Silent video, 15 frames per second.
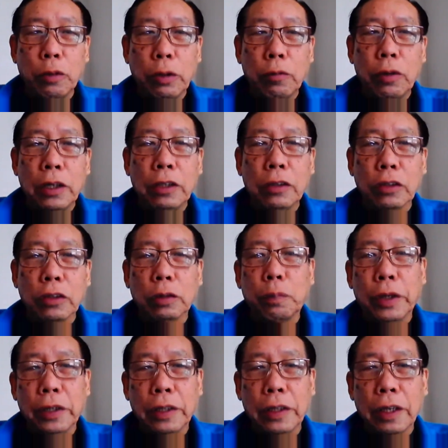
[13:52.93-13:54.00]
that we want
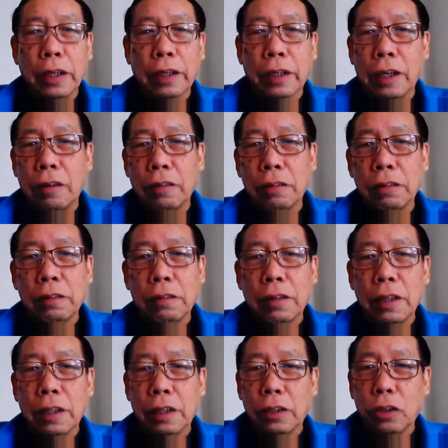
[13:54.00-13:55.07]
to spread
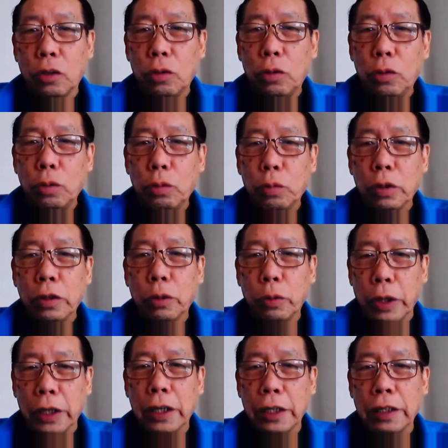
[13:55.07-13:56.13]
around the whole
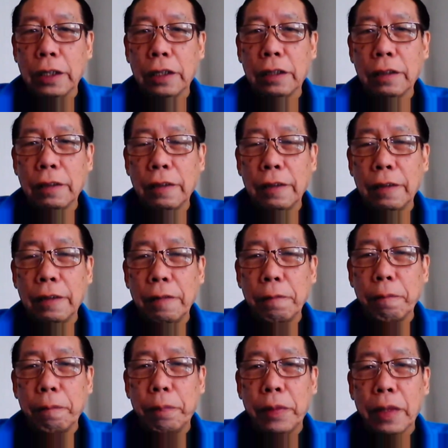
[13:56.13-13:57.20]
world quickly.
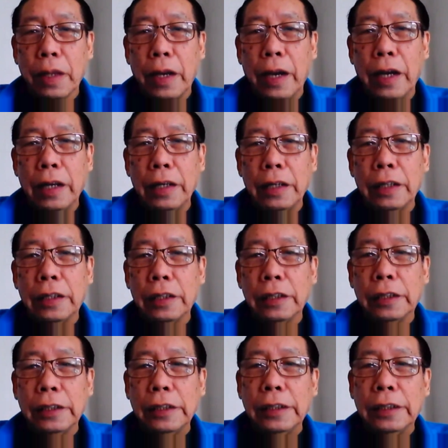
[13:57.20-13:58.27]

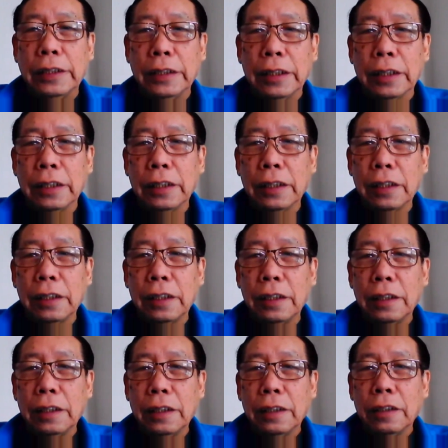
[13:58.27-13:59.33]
And it is easier
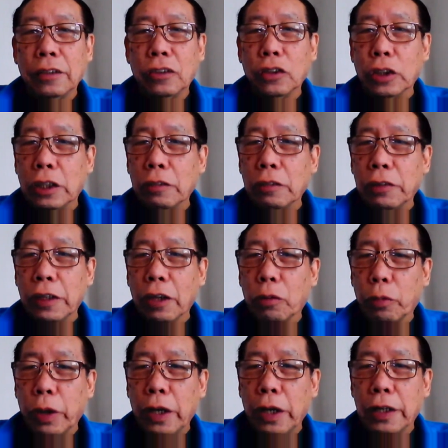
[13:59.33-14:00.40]
to
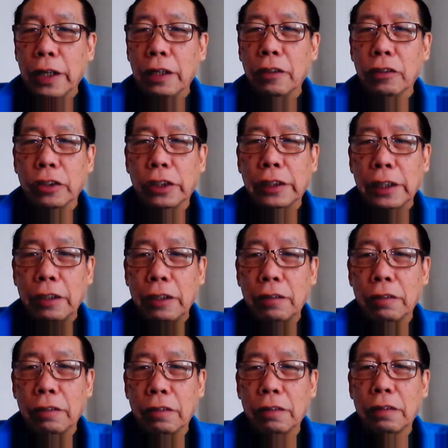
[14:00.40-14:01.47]
give it away than to
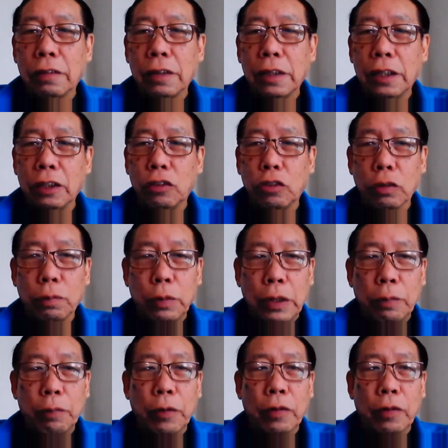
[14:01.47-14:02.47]
sell it to